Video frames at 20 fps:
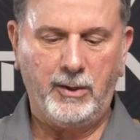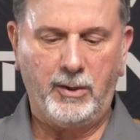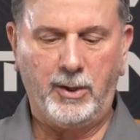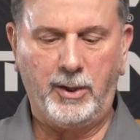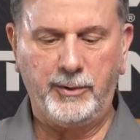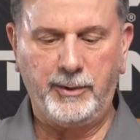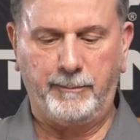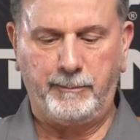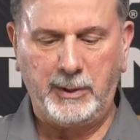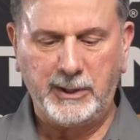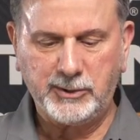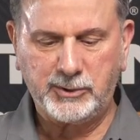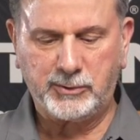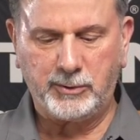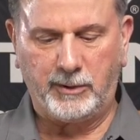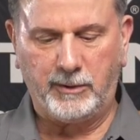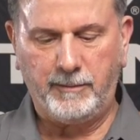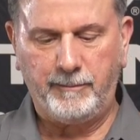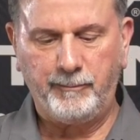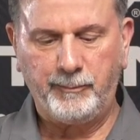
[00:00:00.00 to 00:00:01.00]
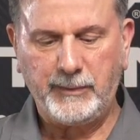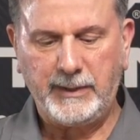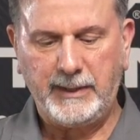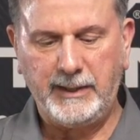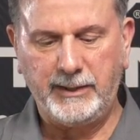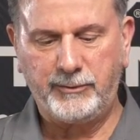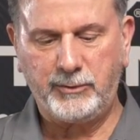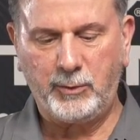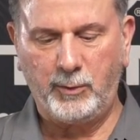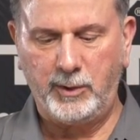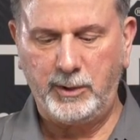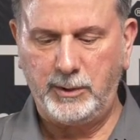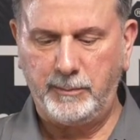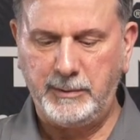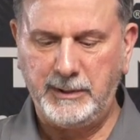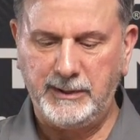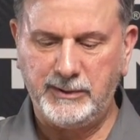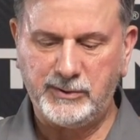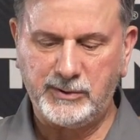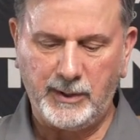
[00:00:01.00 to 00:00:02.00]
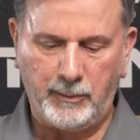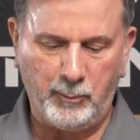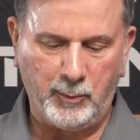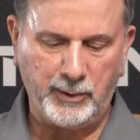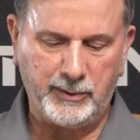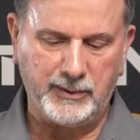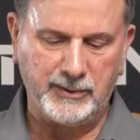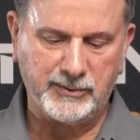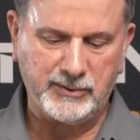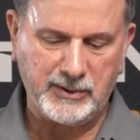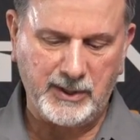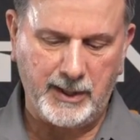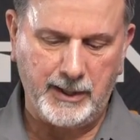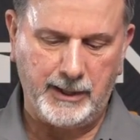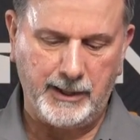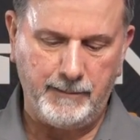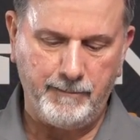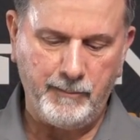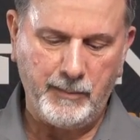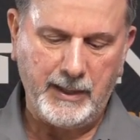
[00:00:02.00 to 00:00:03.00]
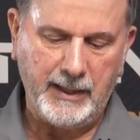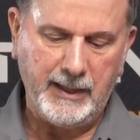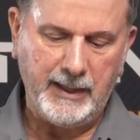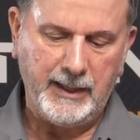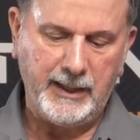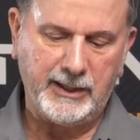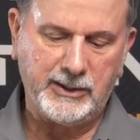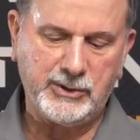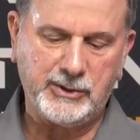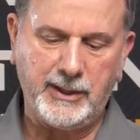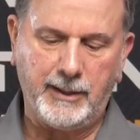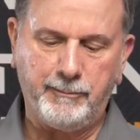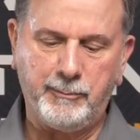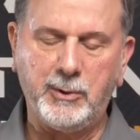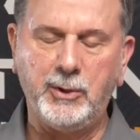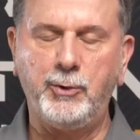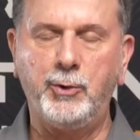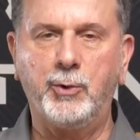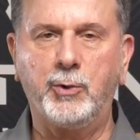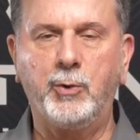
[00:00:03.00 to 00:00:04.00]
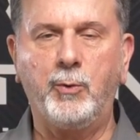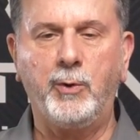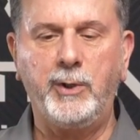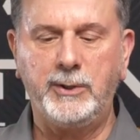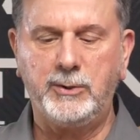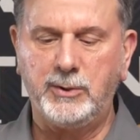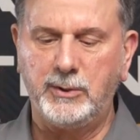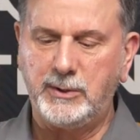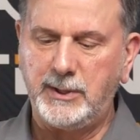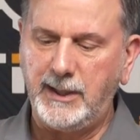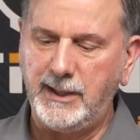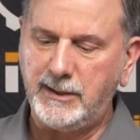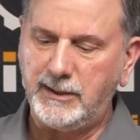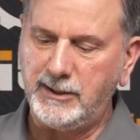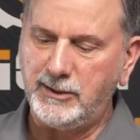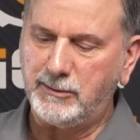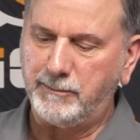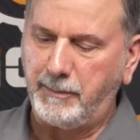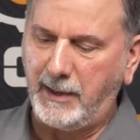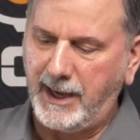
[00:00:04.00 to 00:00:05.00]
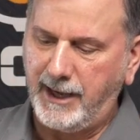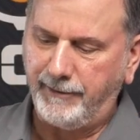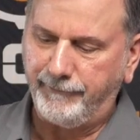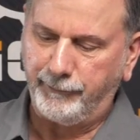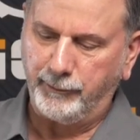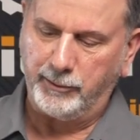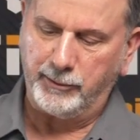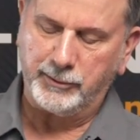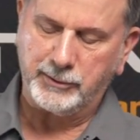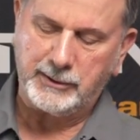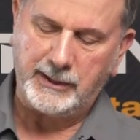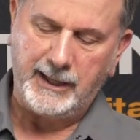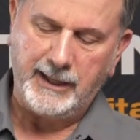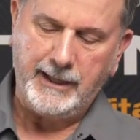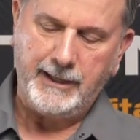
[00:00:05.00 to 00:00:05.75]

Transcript: On the pistol, it's going to be somewhat the same, except that you're going to take these baffles